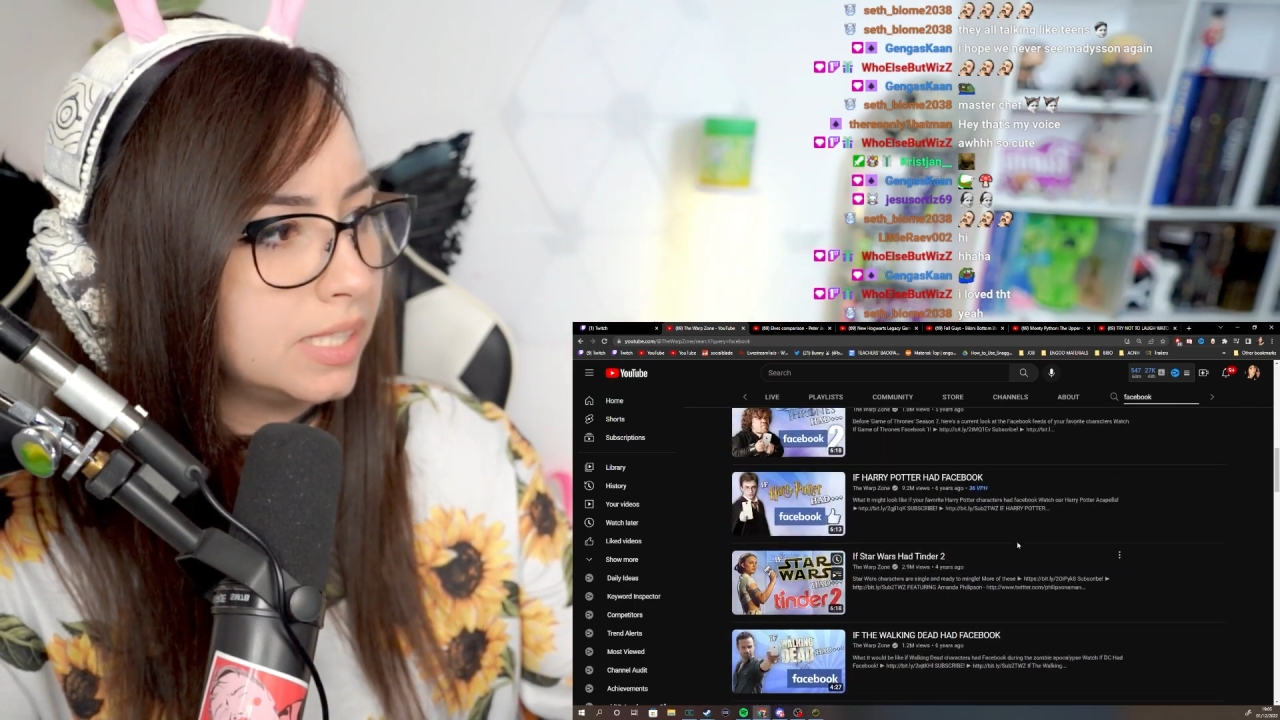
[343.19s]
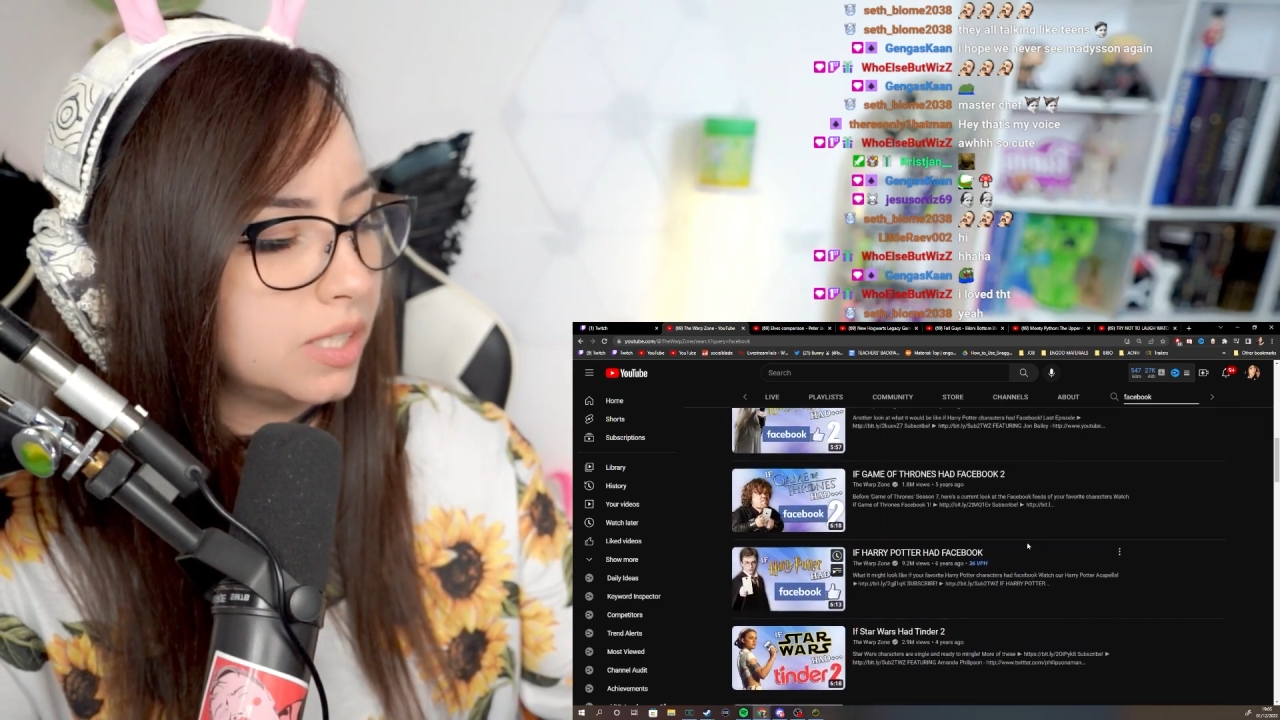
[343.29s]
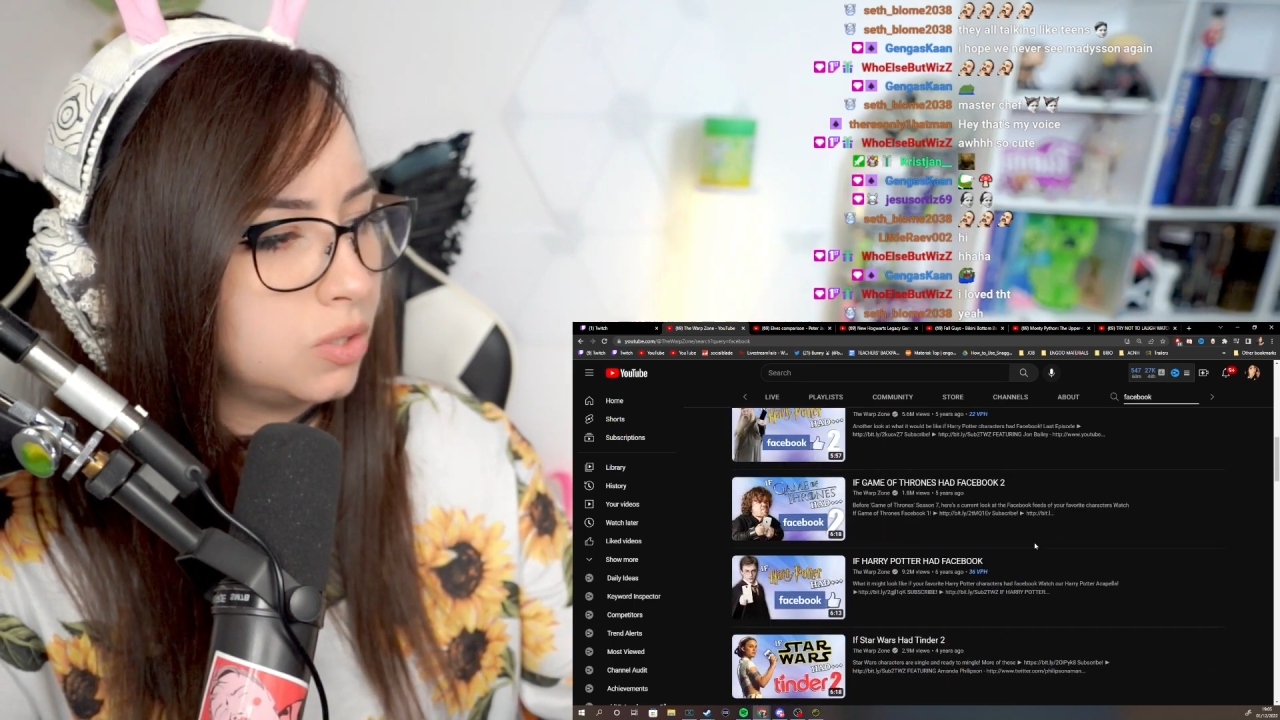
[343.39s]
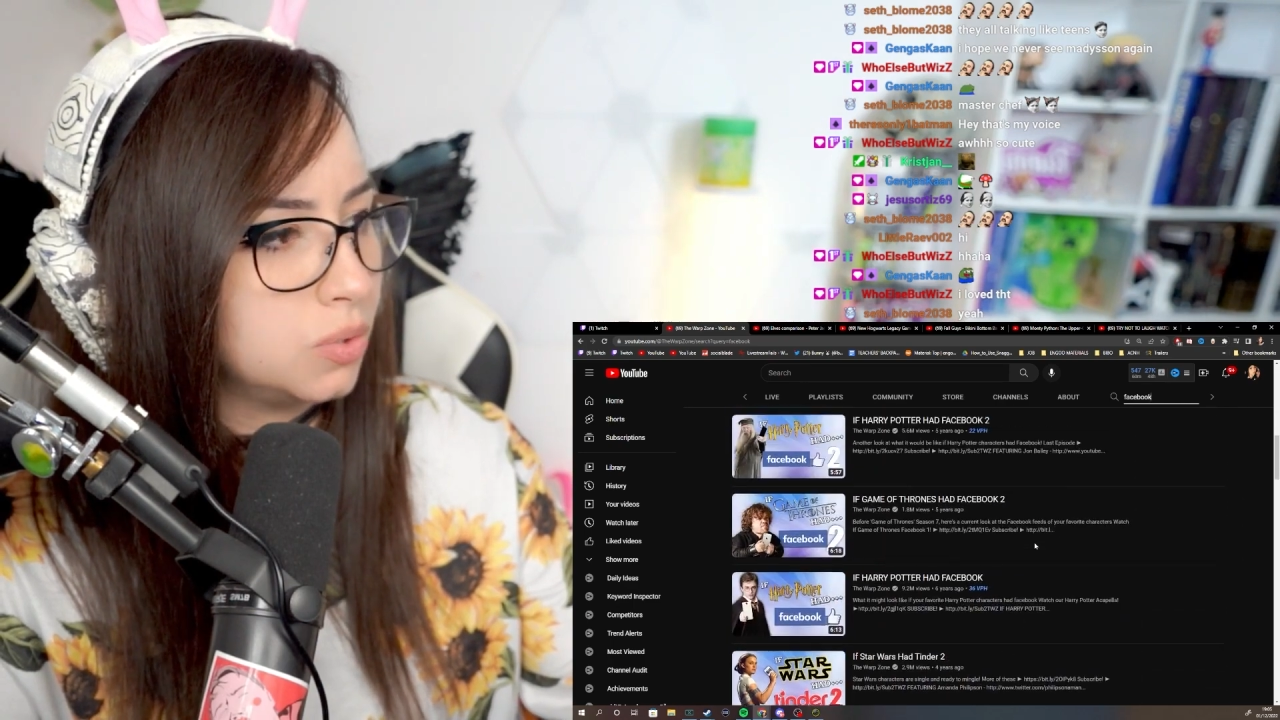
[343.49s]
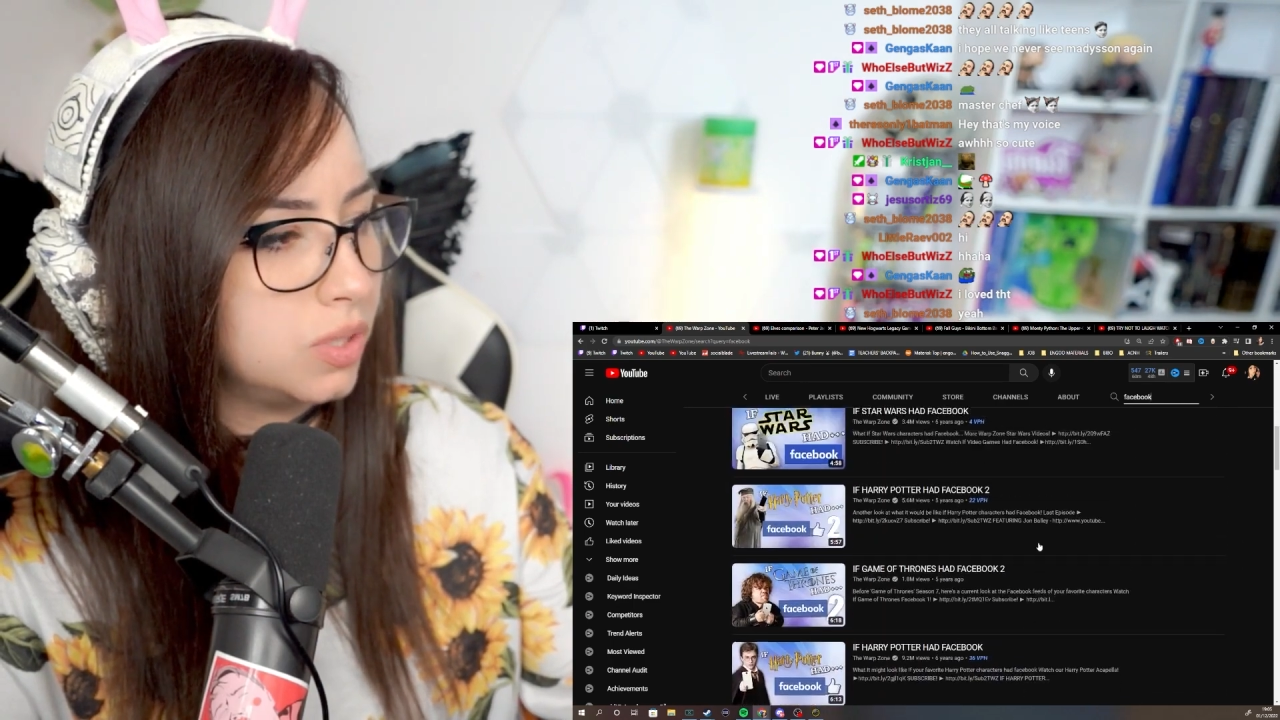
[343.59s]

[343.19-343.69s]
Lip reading: they do